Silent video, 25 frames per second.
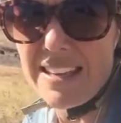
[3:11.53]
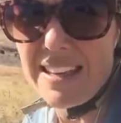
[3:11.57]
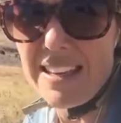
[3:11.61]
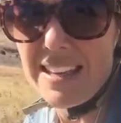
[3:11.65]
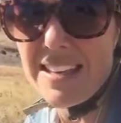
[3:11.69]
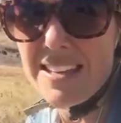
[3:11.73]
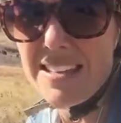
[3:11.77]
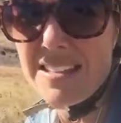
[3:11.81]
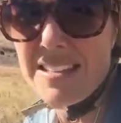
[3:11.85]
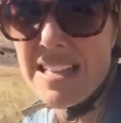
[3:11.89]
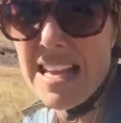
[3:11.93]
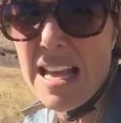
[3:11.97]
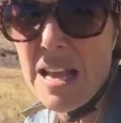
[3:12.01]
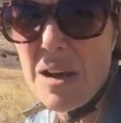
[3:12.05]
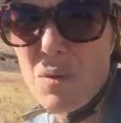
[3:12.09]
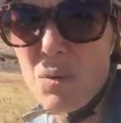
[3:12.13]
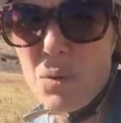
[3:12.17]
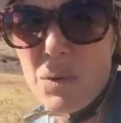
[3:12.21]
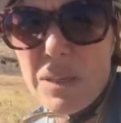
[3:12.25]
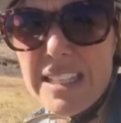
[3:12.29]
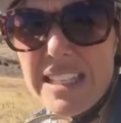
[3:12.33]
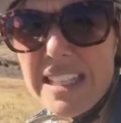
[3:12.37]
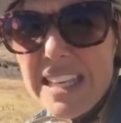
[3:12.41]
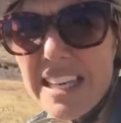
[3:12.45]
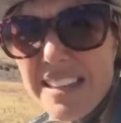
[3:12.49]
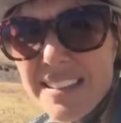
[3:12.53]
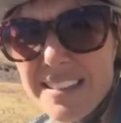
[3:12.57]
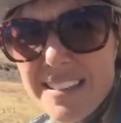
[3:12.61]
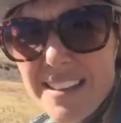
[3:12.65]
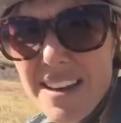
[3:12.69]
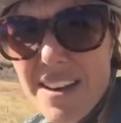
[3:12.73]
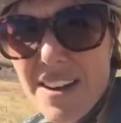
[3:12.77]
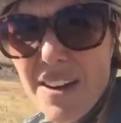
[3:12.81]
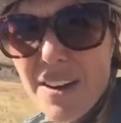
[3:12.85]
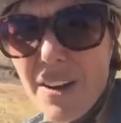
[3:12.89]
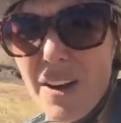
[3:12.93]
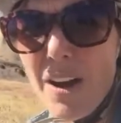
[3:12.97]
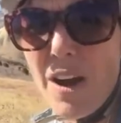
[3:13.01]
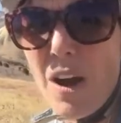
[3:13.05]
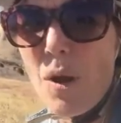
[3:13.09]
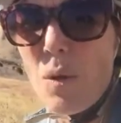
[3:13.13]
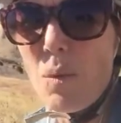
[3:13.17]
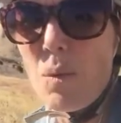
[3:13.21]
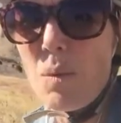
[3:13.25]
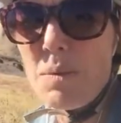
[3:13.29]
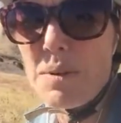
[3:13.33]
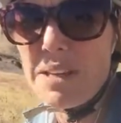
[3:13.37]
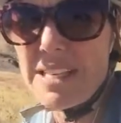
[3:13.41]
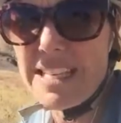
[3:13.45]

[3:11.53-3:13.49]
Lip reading: is that we get there when